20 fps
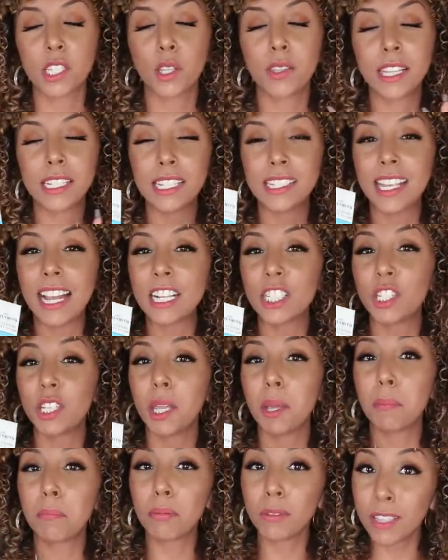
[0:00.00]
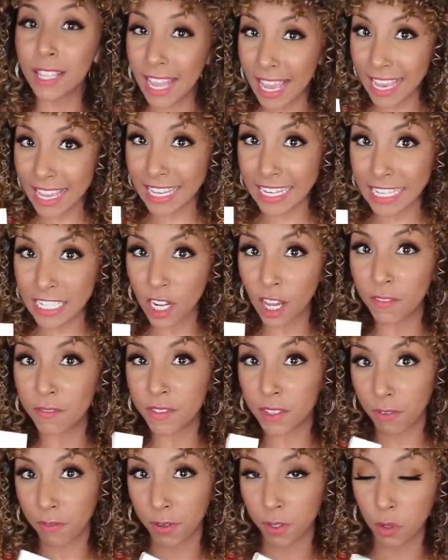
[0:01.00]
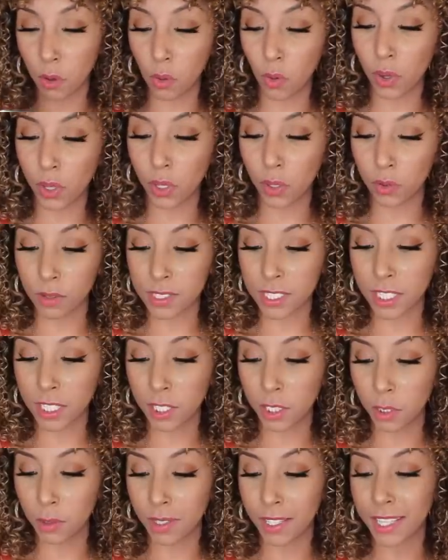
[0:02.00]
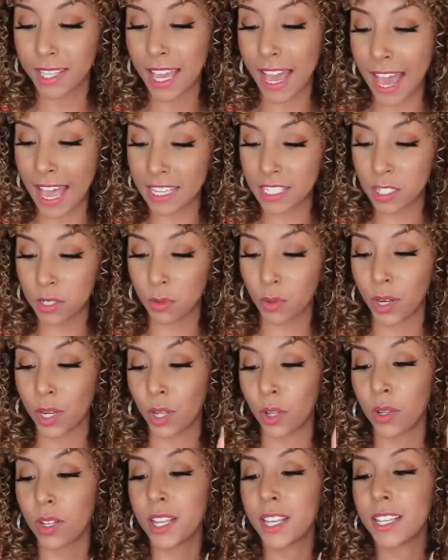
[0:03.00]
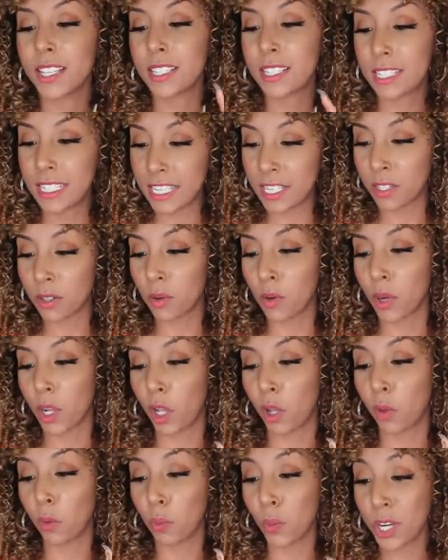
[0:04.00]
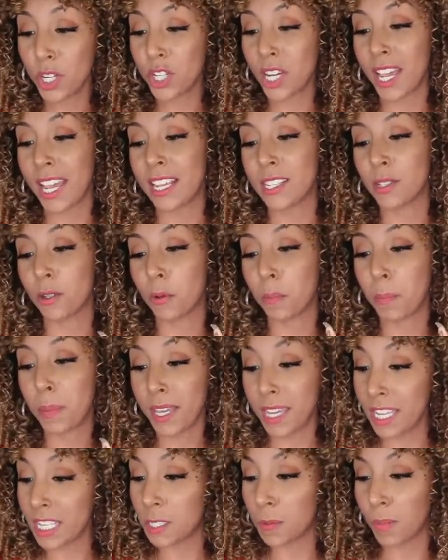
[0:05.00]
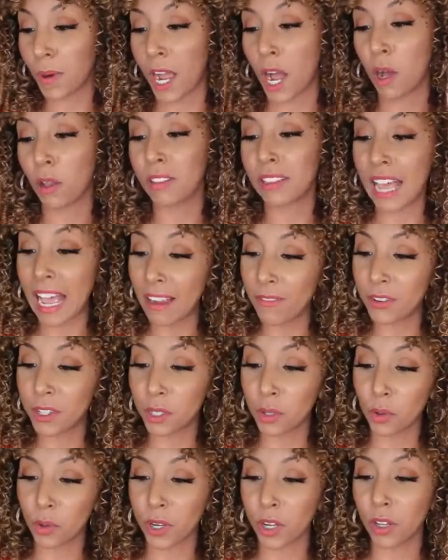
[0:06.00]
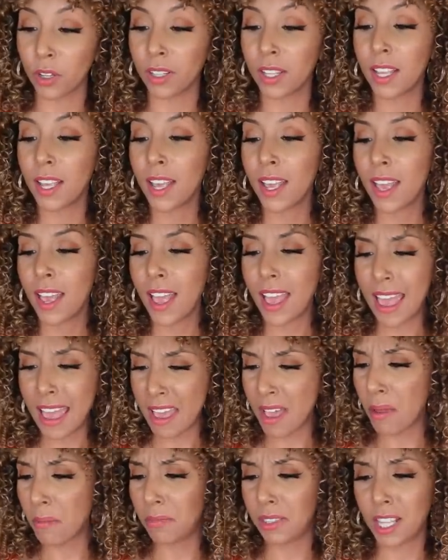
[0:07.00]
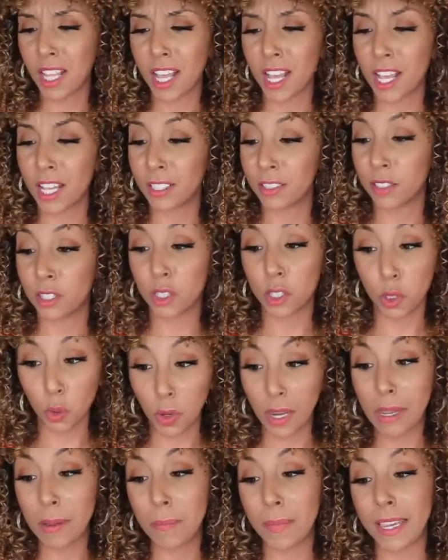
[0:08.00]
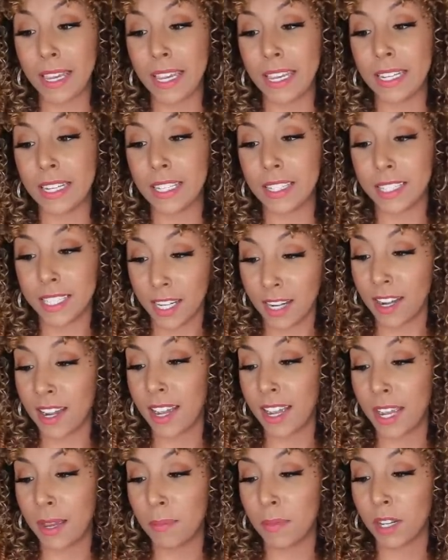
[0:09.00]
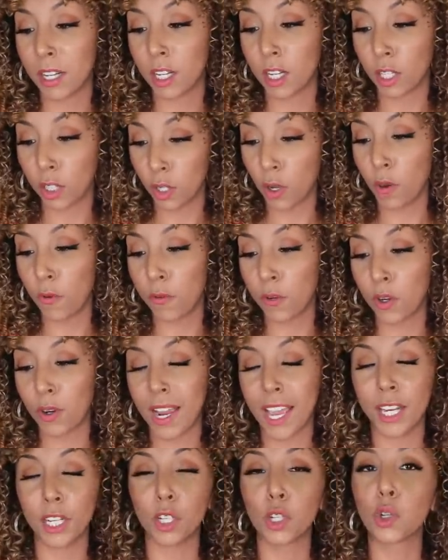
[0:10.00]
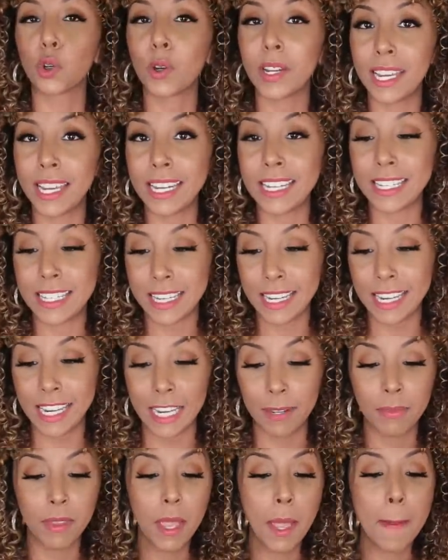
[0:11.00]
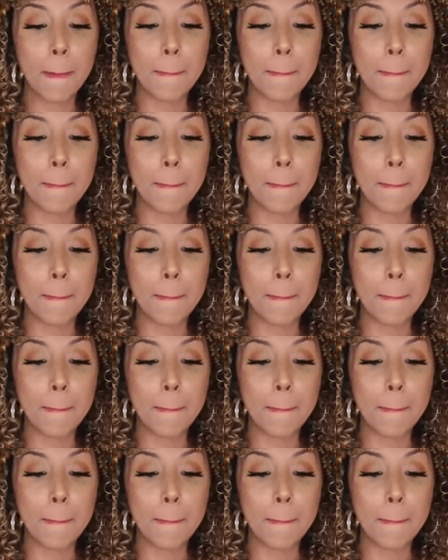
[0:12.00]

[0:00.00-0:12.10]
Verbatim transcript: So this is actually a blend of different oils, including castor oil, cedar oil, witch hazel, pea sprout, lavender oil, amla, soybean, thyme, clover, and green tea.